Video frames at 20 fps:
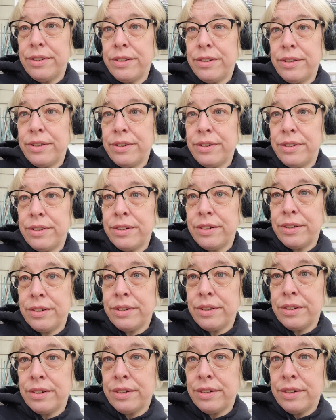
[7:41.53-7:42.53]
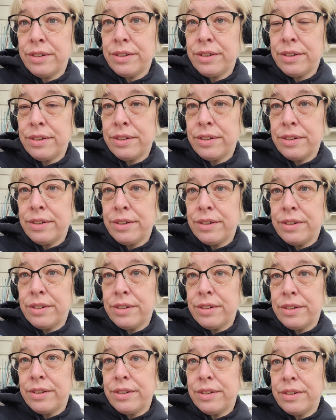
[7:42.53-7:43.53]

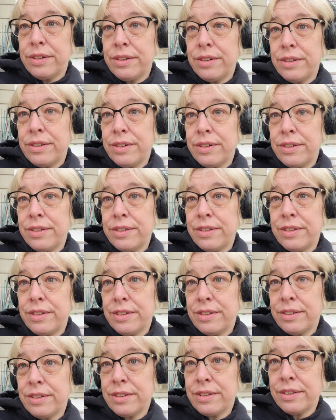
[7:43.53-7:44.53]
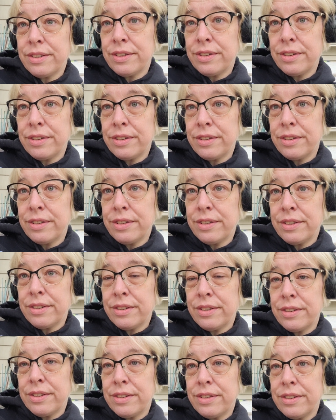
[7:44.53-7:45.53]

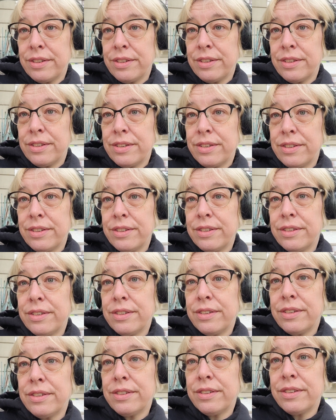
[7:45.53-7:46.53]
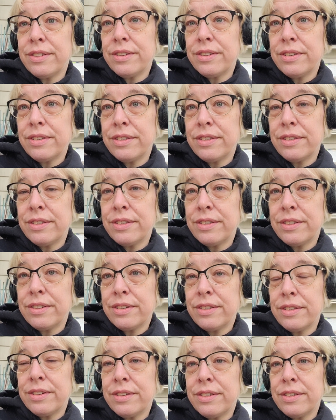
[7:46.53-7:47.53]

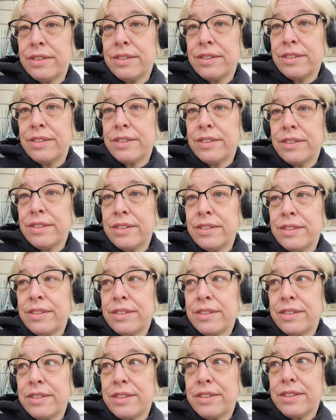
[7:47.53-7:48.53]
[no speech]